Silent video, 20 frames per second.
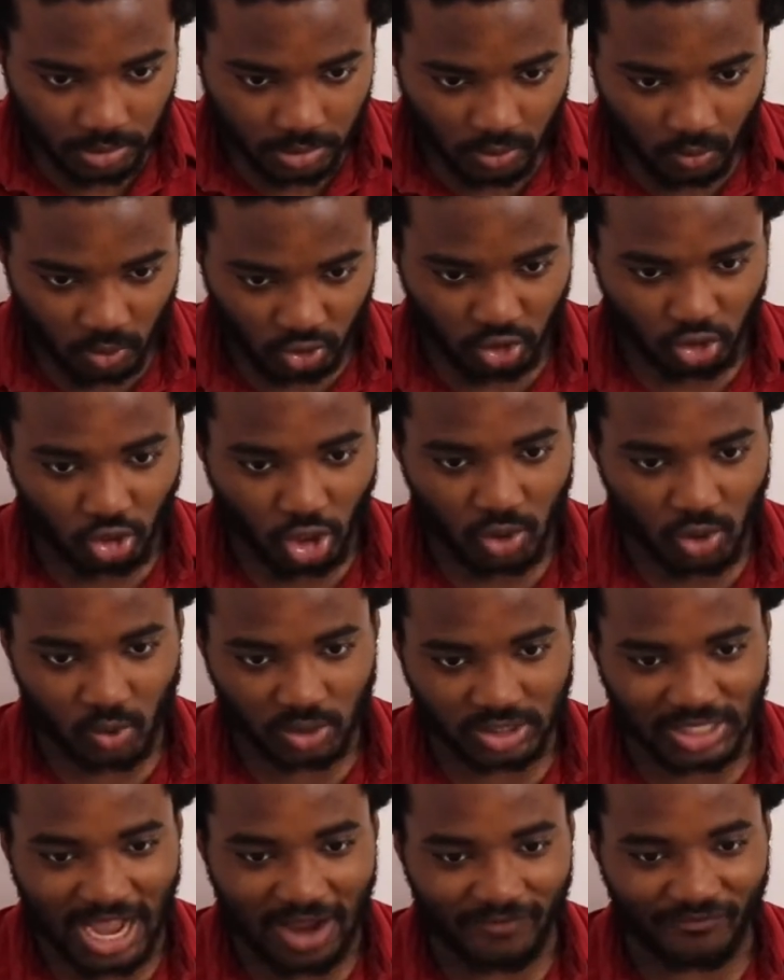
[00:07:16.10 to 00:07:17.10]
What you thought you
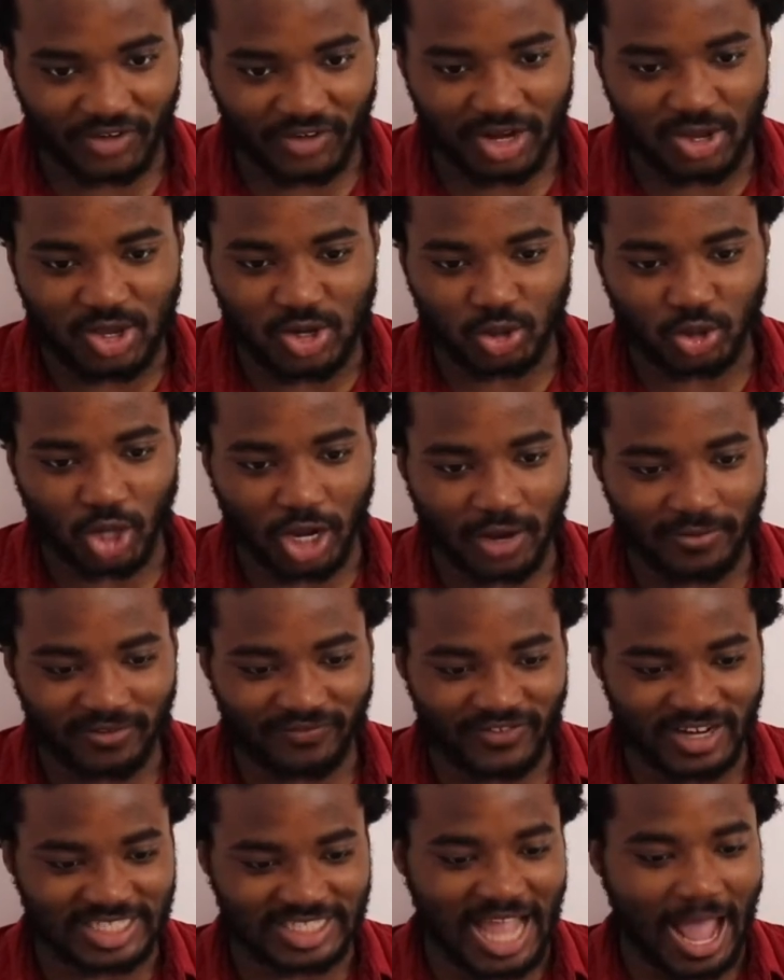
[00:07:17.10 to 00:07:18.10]
was not finished? You thought you
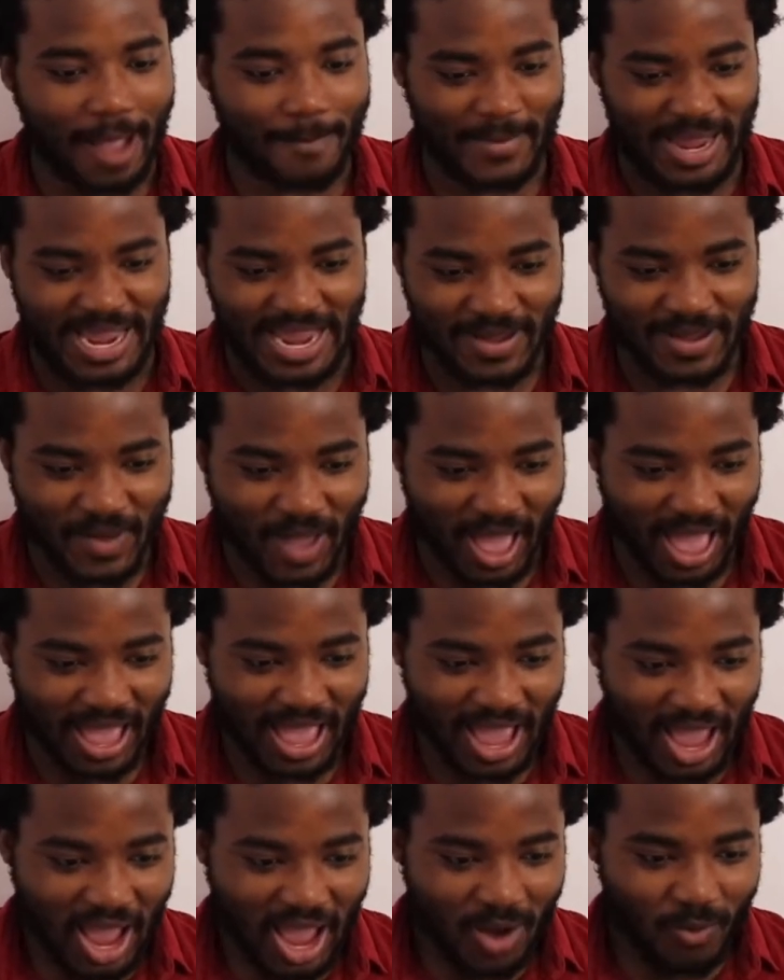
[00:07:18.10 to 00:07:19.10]
was gonna stop me?
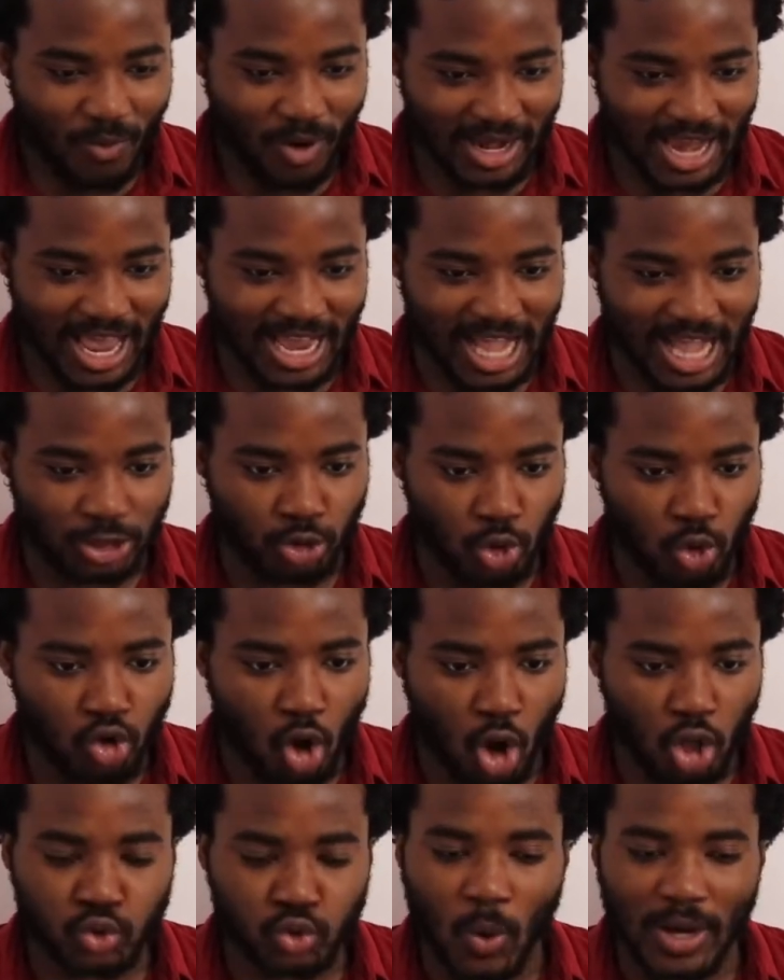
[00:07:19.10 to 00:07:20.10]
Huh? What? two
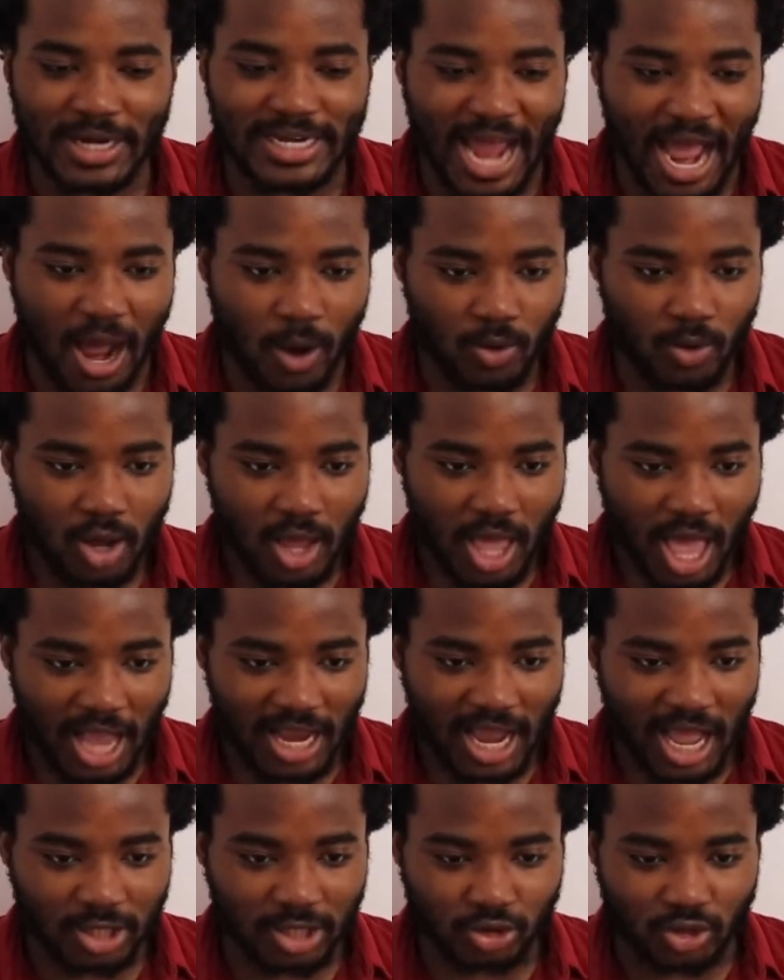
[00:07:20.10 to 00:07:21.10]
goals, one down. I
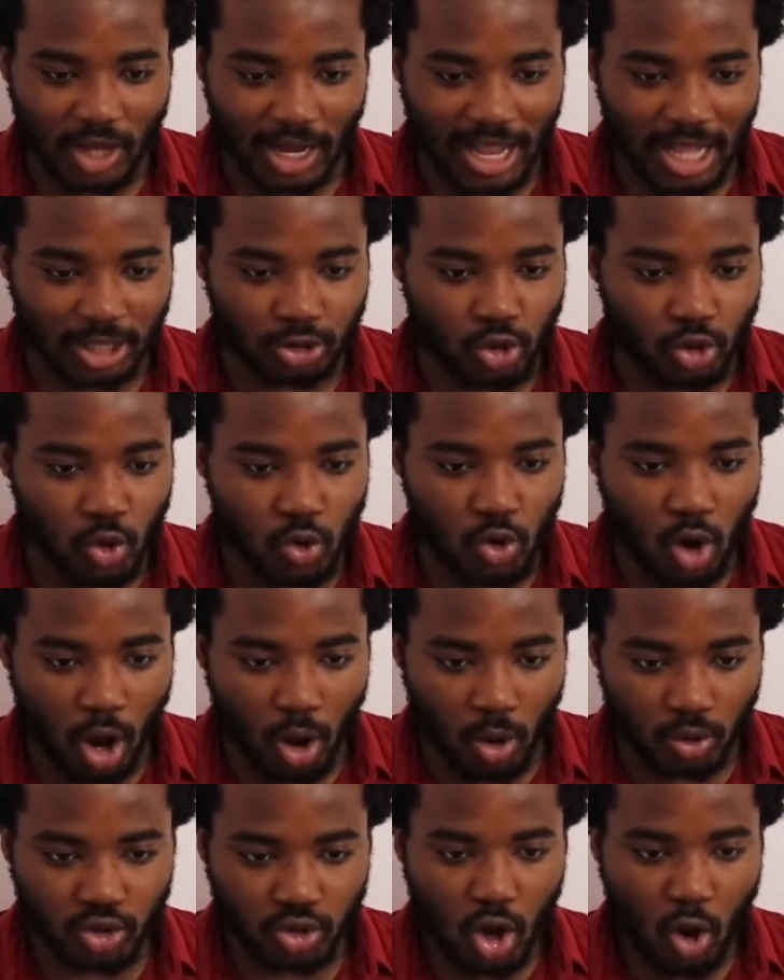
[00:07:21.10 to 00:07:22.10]
got I got two
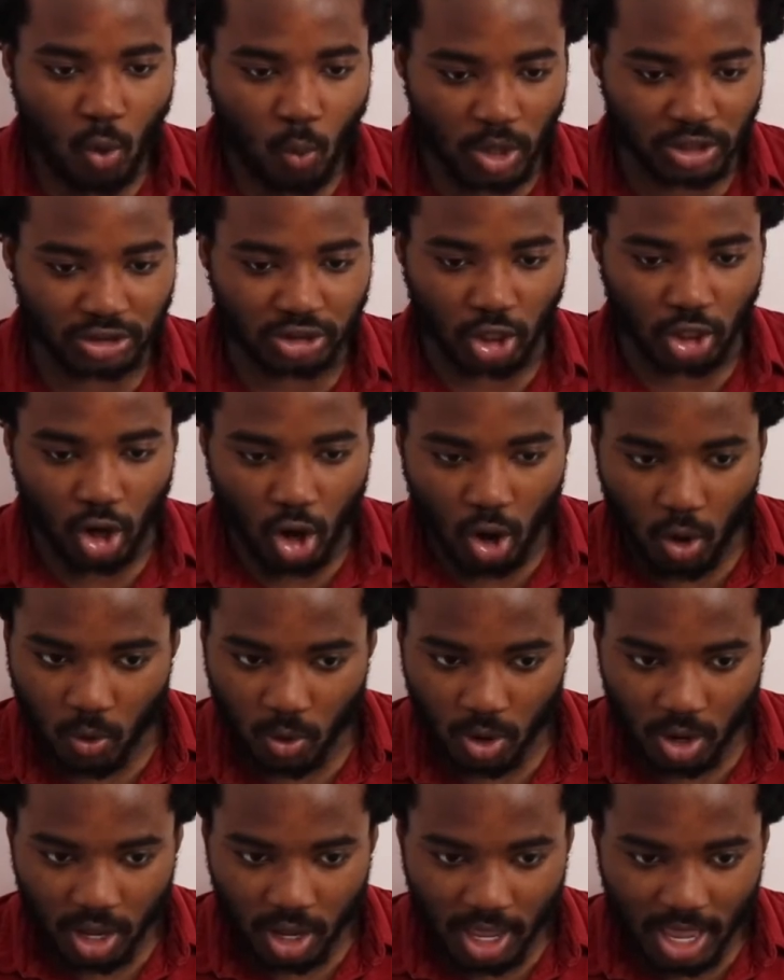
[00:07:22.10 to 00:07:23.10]
goals, one to go,
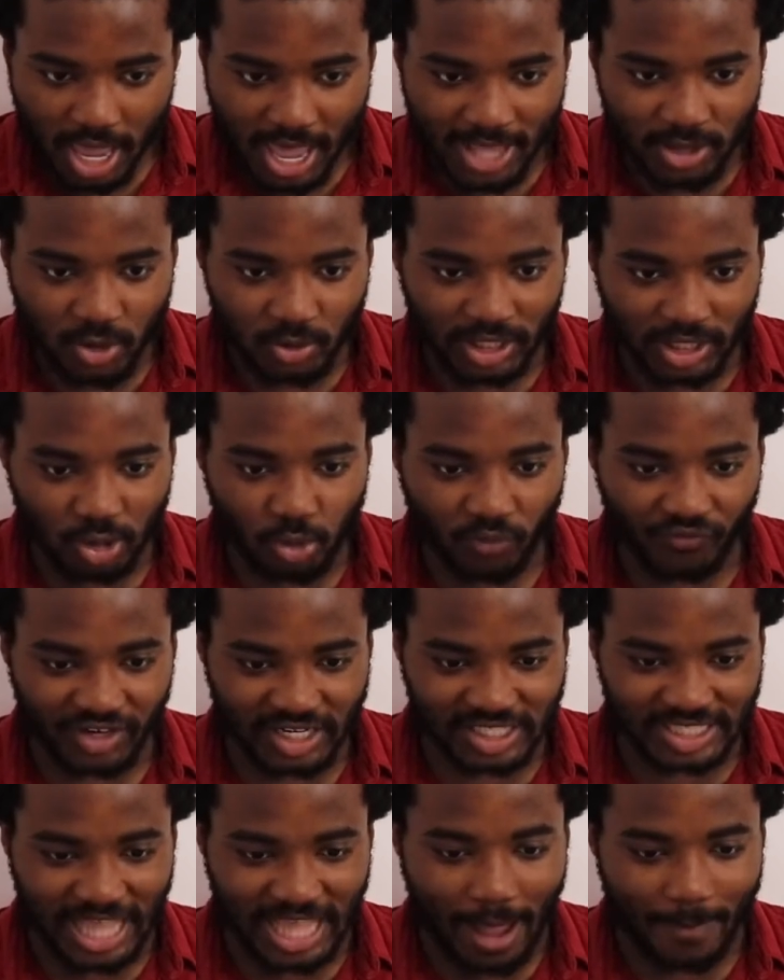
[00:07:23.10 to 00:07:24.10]
and you think you're
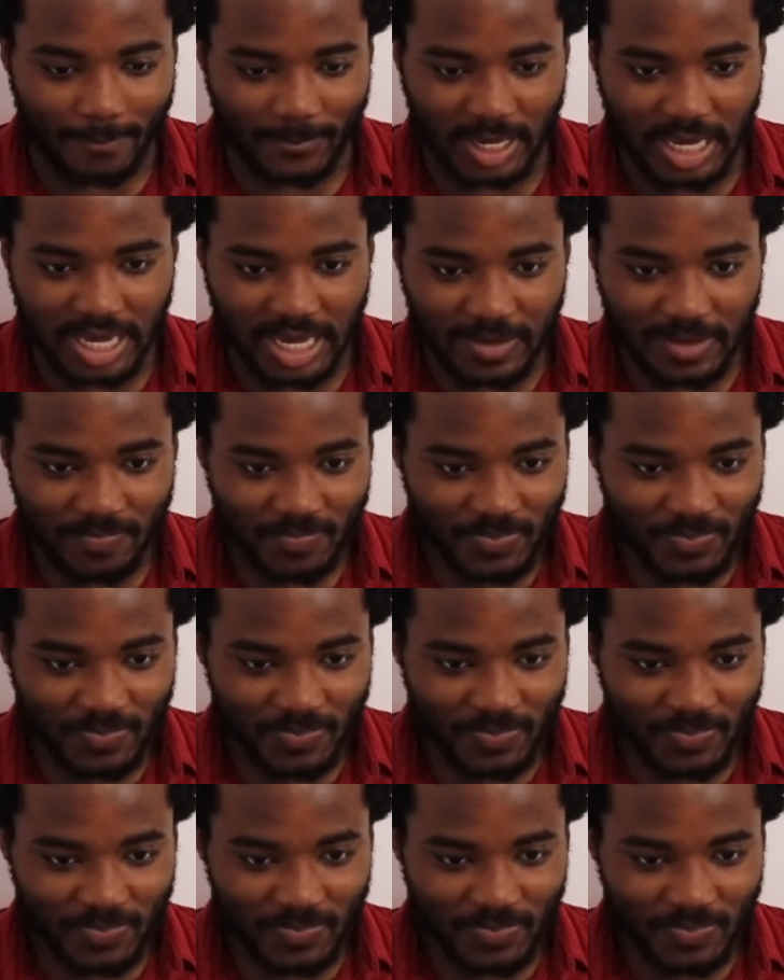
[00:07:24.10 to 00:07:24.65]
gonna stop me?